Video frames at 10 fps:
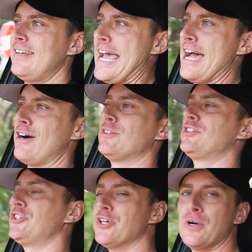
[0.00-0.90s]
Now,
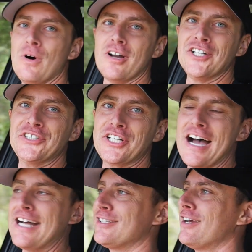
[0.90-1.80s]
0 to 100,
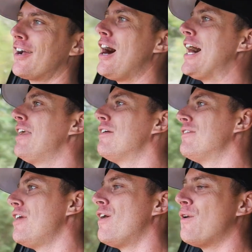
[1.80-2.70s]
guys, look, I
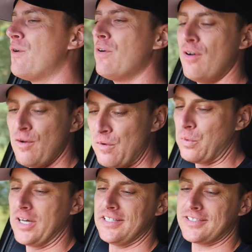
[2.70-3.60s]
don't know
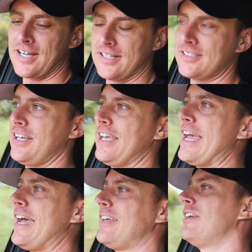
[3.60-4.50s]
what this car is going to
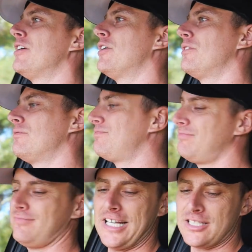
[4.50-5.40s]
get. You know,
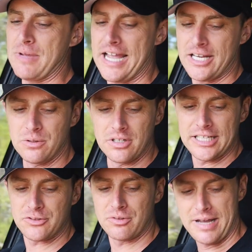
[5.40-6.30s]
it's manual,
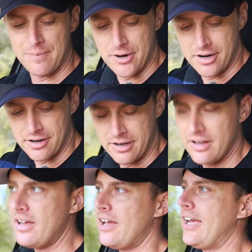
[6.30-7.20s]
let's remember,
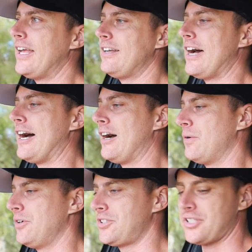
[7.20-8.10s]
and
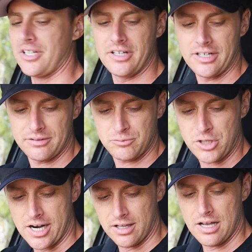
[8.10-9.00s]
we're just going to
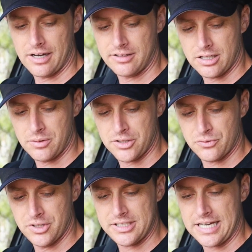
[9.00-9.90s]
try our luck. So we're
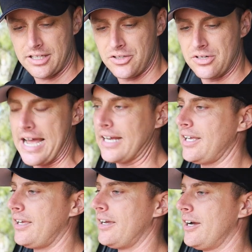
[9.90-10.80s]
just resetting the
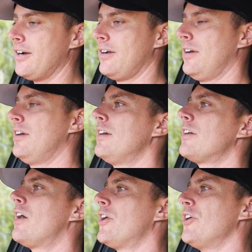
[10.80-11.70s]
draggy here.
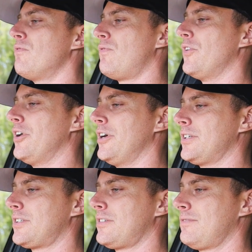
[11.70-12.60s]
Got her in first.